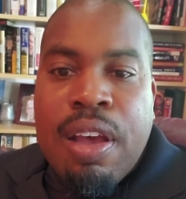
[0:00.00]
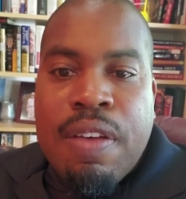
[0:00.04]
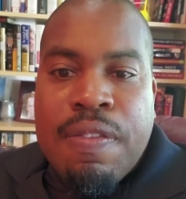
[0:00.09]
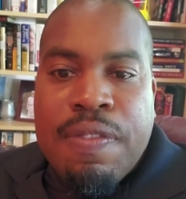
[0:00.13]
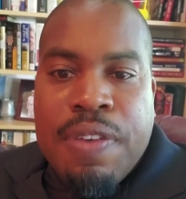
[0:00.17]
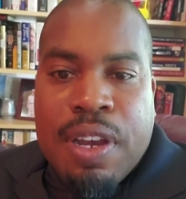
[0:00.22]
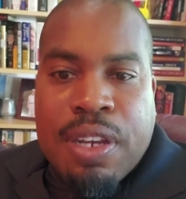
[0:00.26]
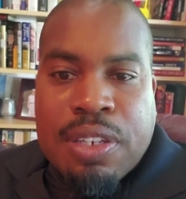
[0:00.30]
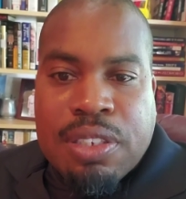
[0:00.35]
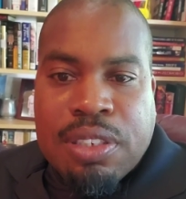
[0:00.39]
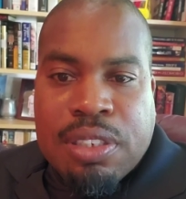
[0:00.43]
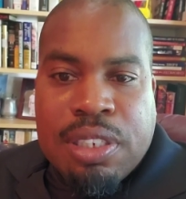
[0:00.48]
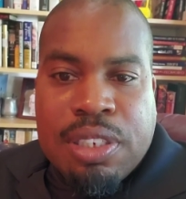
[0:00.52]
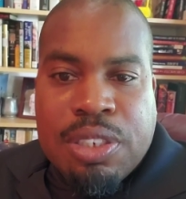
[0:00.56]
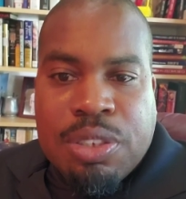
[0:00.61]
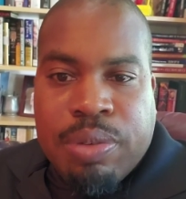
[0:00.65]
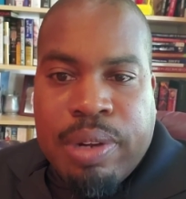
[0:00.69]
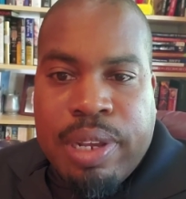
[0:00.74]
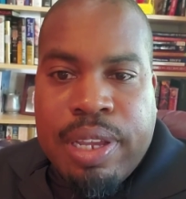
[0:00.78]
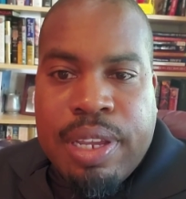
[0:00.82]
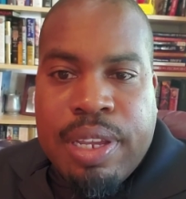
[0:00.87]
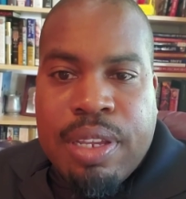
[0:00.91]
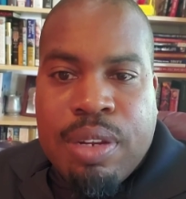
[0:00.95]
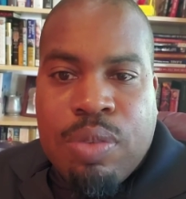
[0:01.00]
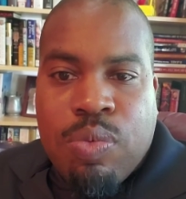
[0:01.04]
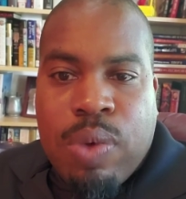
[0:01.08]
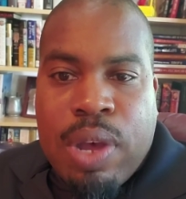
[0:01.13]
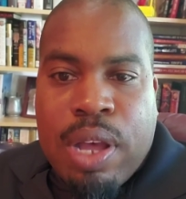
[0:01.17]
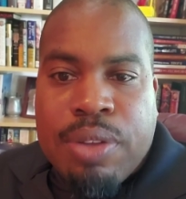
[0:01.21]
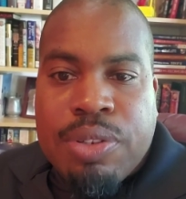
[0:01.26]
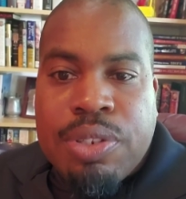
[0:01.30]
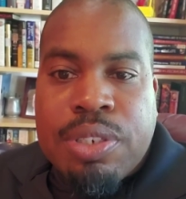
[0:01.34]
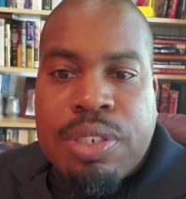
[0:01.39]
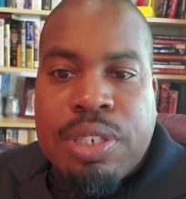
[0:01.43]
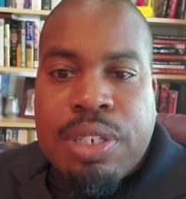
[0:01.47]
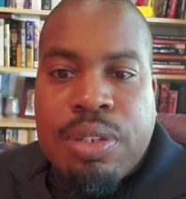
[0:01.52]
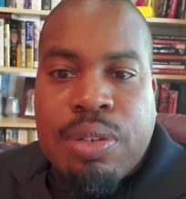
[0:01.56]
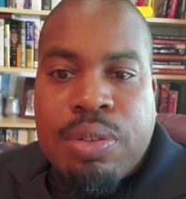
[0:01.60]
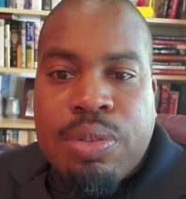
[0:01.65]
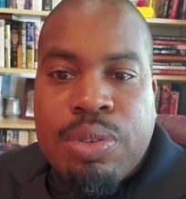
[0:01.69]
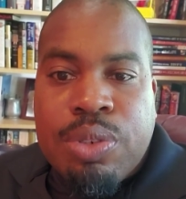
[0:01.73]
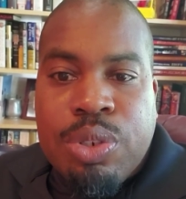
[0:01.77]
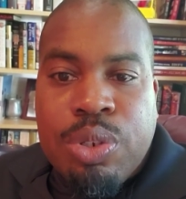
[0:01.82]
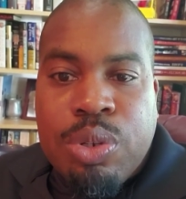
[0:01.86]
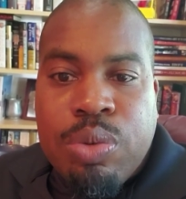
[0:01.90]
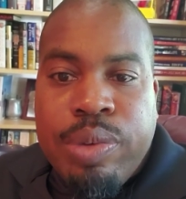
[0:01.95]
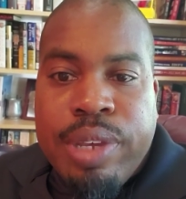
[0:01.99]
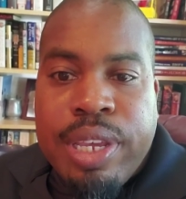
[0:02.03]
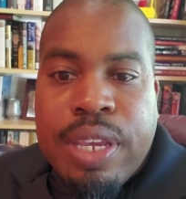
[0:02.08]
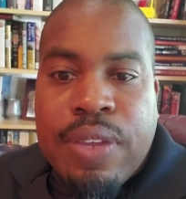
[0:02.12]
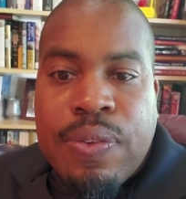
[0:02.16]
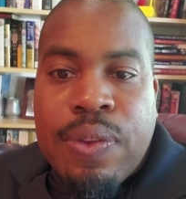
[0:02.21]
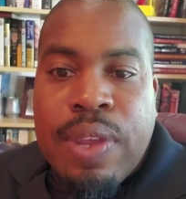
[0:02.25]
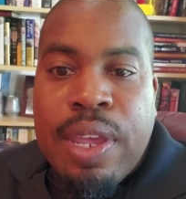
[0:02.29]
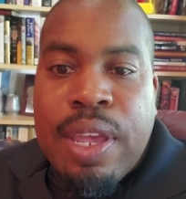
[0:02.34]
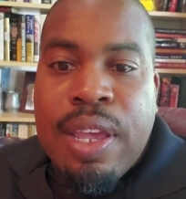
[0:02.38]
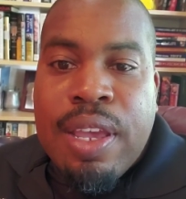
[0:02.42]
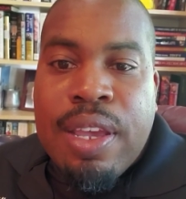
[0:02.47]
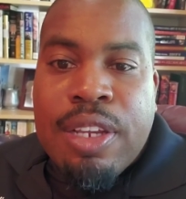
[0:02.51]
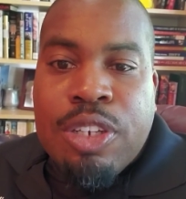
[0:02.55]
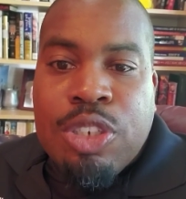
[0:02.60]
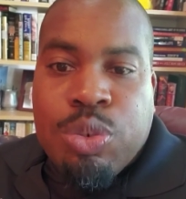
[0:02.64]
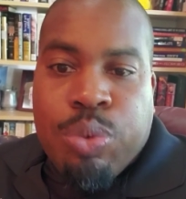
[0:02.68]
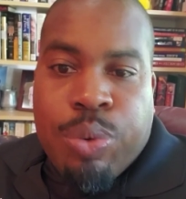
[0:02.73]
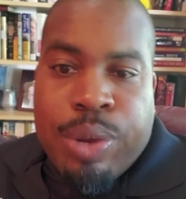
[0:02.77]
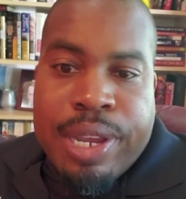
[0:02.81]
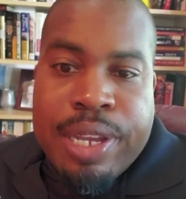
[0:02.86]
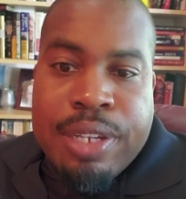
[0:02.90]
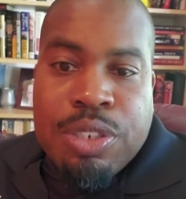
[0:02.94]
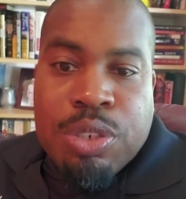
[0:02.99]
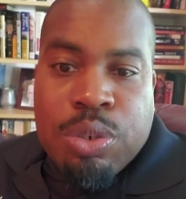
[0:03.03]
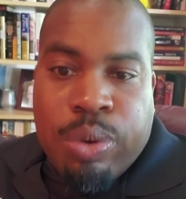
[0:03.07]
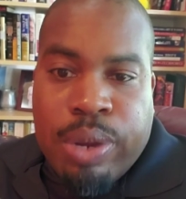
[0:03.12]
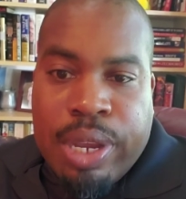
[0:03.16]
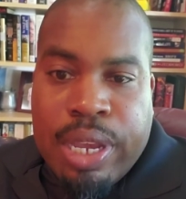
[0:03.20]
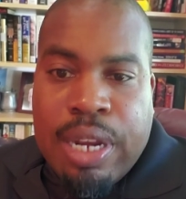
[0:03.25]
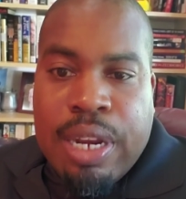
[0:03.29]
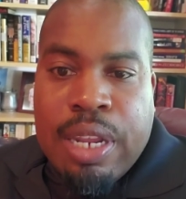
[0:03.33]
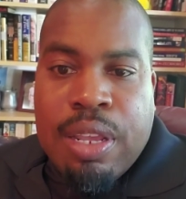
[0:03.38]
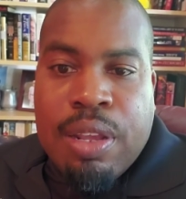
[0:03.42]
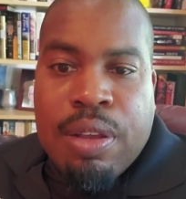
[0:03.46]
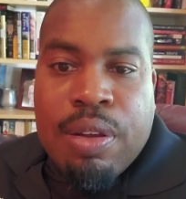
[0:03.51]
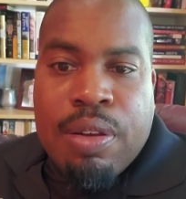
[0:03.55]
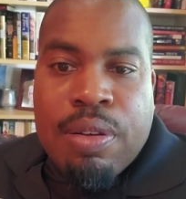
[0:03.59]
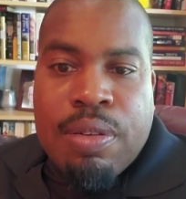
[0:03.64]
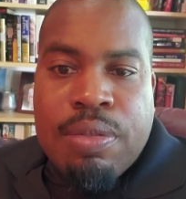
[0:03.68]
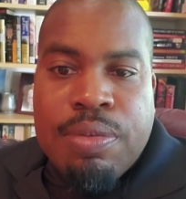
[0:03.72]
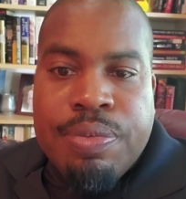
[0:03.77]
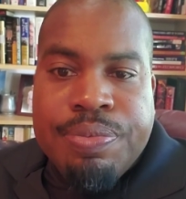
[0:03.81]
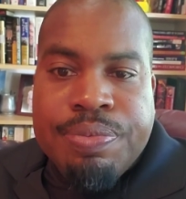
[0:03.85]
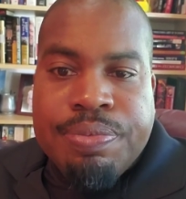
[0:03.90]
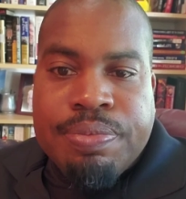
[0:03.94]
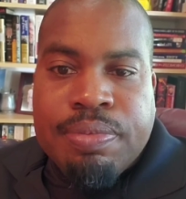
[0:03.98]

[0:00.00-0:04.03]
functionally trained while still doing transcranial